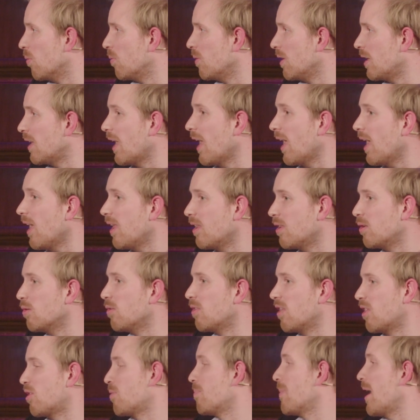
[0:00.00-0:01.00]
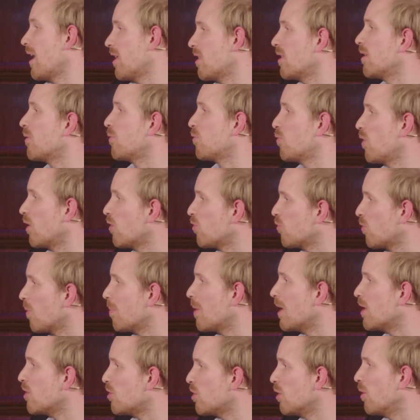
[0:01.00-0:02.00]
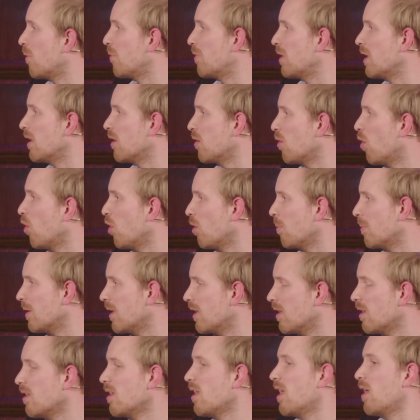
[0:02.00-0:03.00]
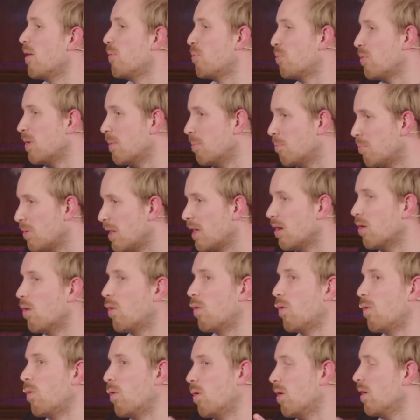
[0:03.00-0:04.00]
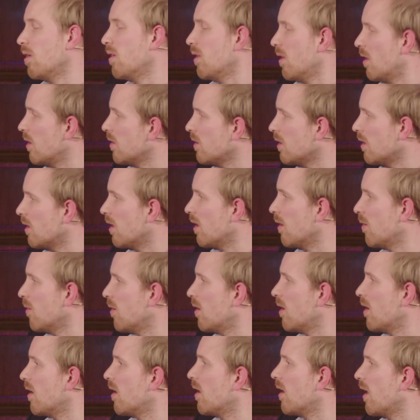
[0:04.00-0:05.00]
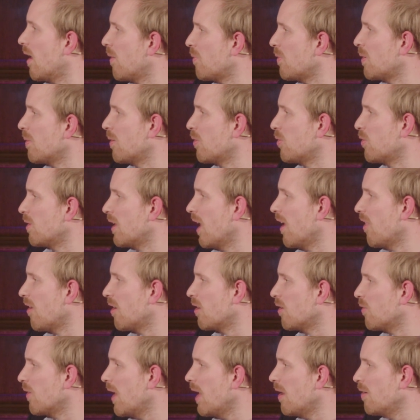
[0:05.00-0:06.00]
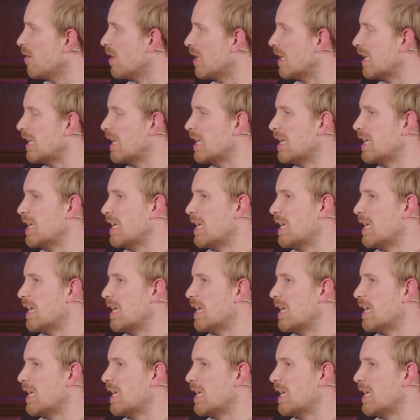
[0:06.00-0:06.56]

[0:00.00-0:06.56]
We can do this massive transformation of the economy if we bring all, you know, everyone together around it.